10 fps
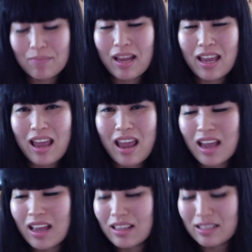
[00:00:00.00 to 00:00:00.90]
my
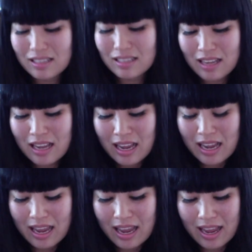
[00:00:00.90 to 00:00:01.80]
hand,
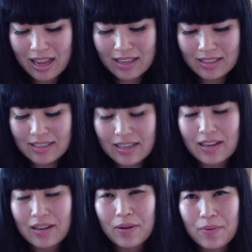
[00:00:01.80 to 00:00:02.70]
and
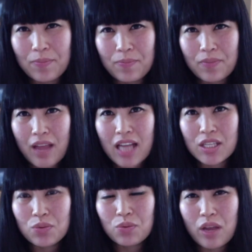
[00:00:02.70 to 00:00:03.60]

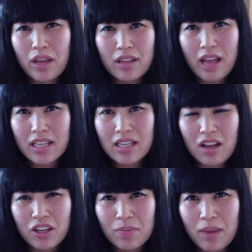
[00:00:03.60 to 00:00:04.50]
as
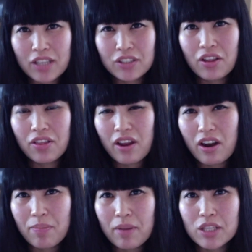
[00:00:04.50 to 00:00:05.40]
occupational
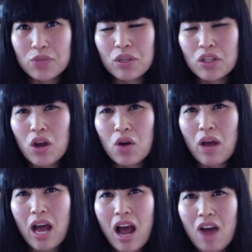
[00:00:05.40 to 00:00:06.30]
therapists, we know
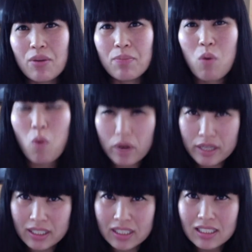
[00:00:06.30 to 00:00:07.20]
how
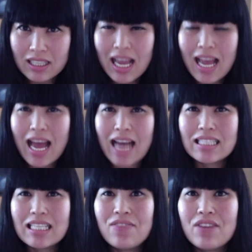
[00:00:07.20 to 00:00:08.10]
important
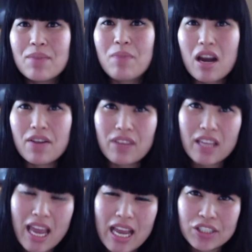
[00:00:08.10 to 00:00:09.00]
activity
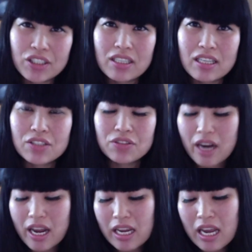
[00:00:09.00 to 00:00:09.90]
modification is,
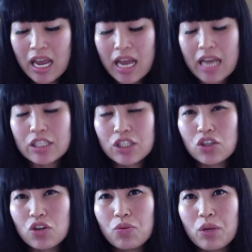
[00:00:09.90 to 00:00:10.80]
right? And
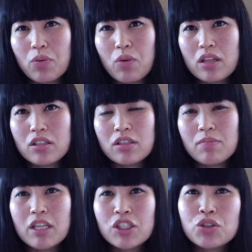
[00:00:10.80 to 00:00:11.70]
so we want to
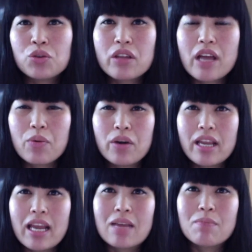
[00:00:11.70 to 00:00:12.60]
make sure that we're
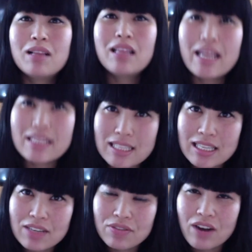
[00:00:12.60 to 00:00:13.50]
getting
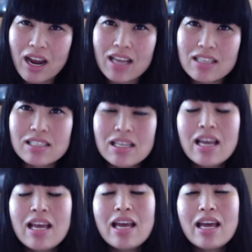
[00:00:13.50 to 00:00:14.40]
plenty of rest
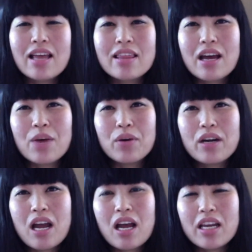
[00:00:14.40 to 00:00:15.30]
and that we're
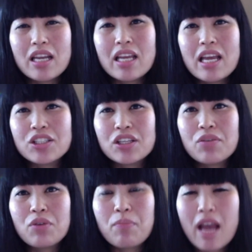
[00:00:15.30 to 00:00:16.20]
not engaging in
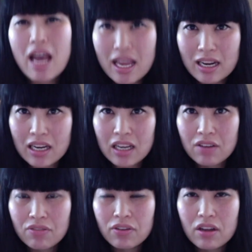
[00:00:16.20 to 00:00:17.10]

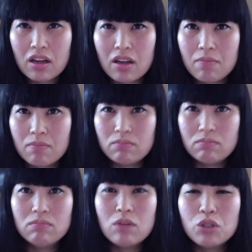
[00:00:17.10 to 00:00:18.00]
repetitive
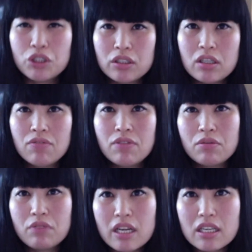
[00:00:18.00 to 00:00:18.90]
motion of
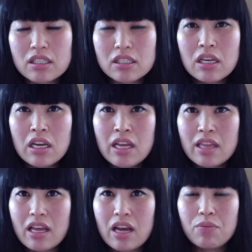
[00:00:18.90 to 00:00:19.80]
the wrist,
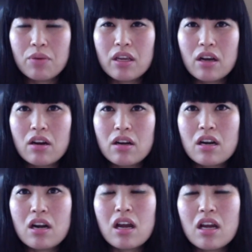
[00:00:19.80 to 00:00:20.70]
that we
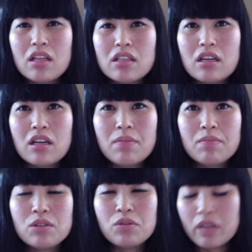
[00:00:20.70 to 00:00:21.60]
are
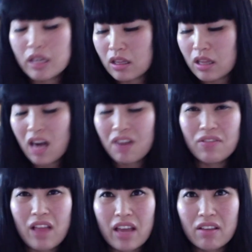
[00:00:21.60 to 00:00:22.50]
not doing a lot
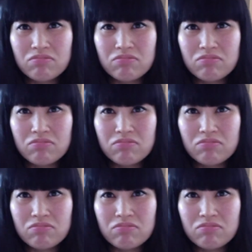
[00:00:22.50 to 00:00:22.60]
of like